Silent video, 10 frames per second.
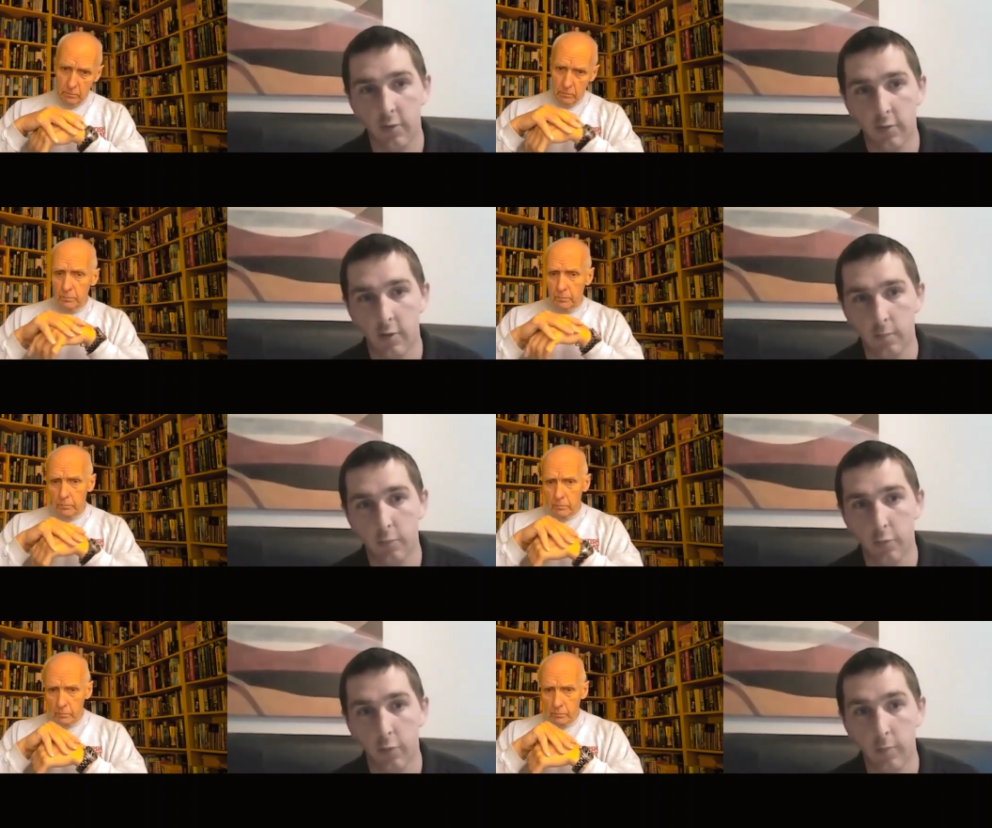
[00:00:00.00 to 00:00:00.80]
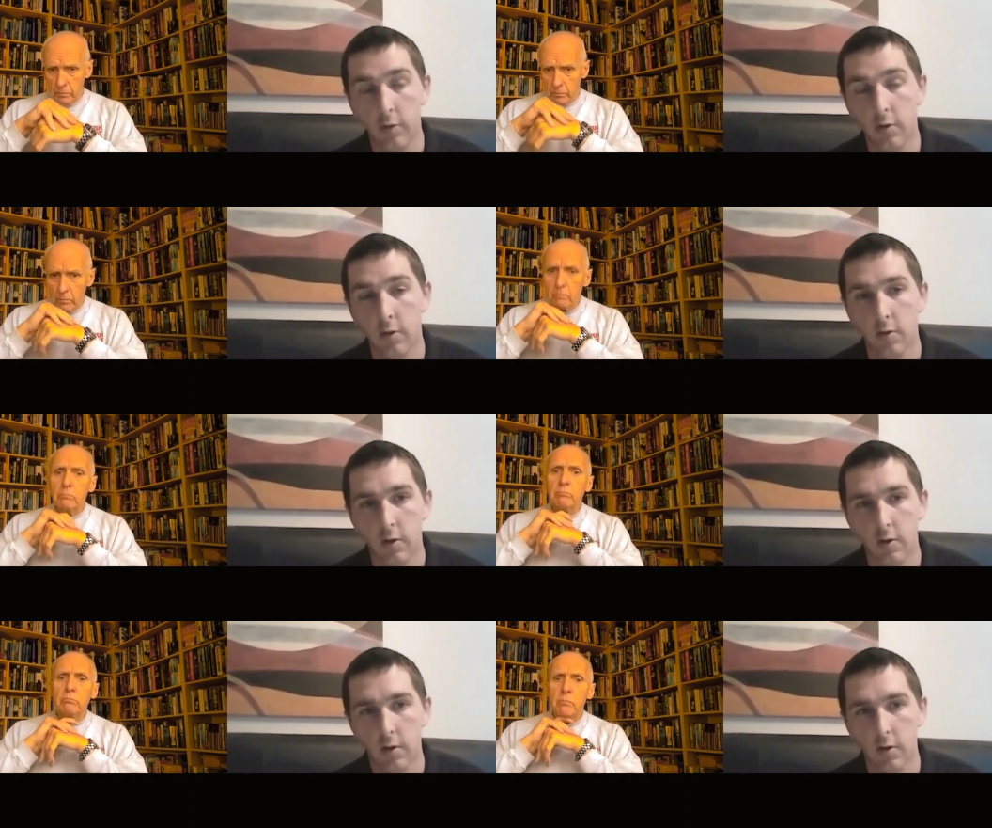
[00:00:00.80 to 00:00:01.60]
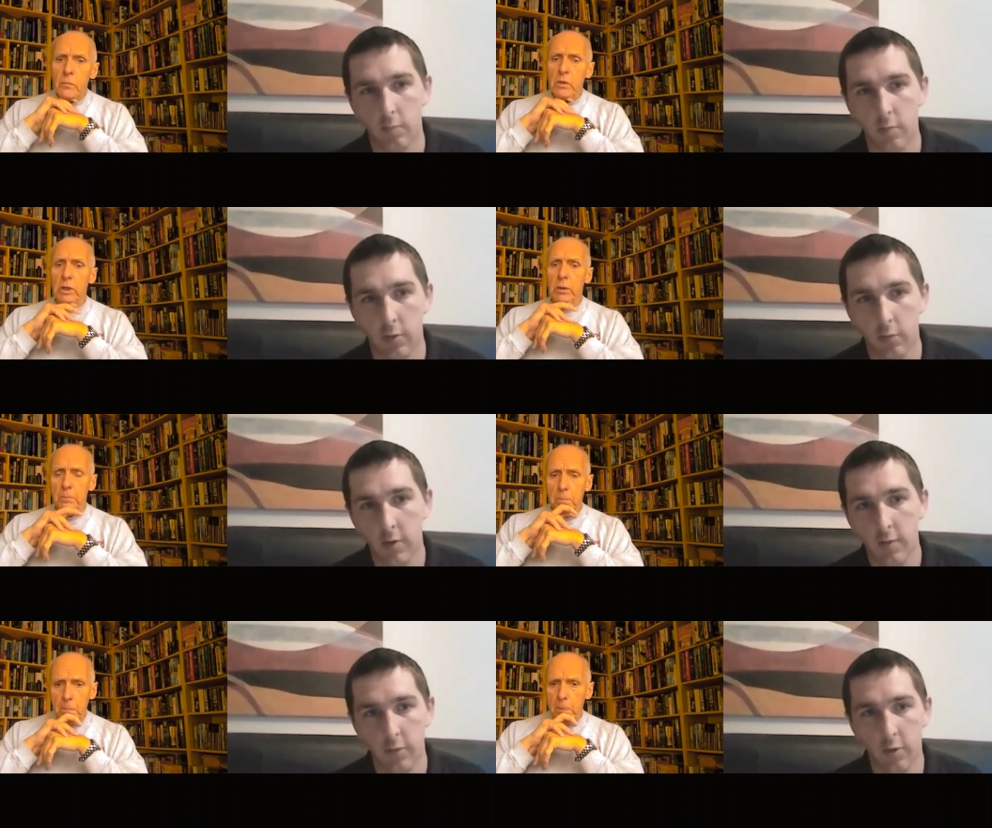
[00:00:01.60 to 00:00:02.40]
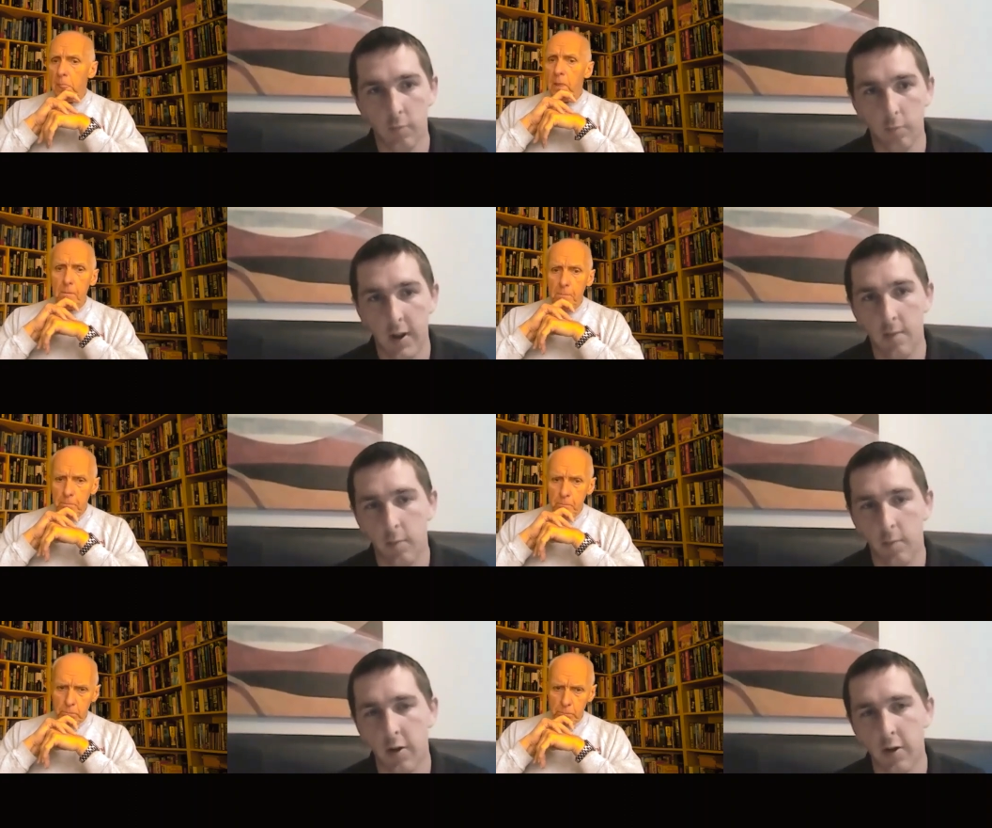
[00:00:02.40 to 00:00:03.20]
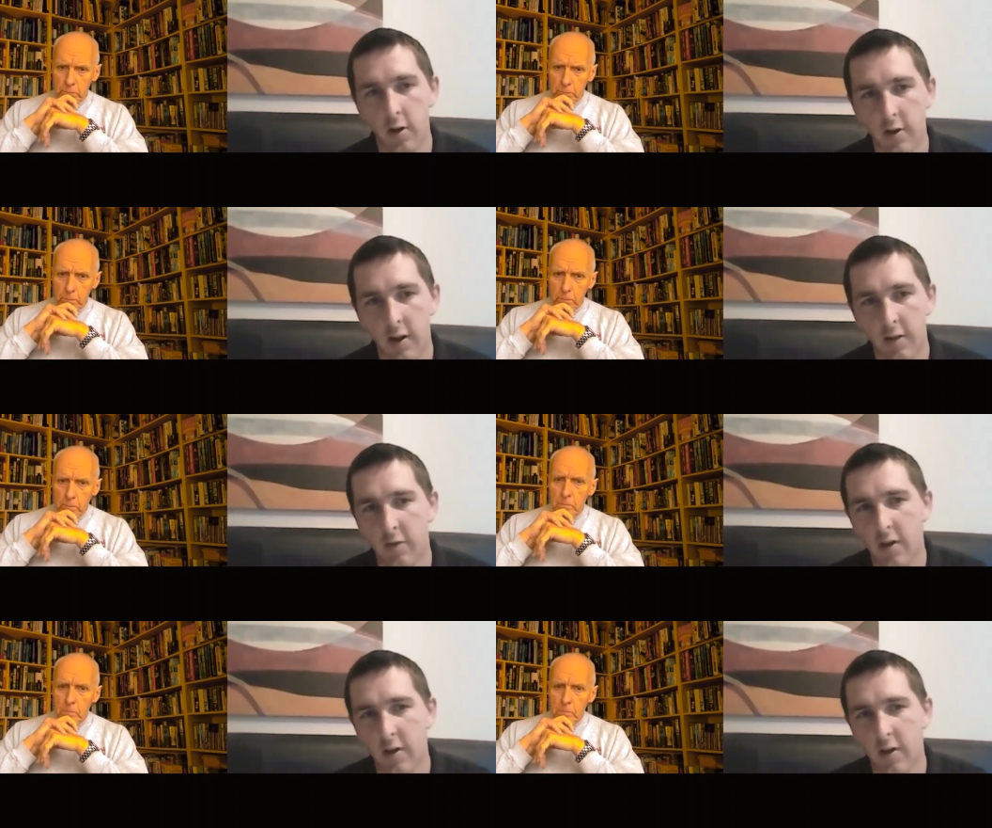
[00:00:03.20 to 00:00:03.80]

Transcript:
Speaker 1: to the door work. Yeah. But I know you went on became a bodyguard after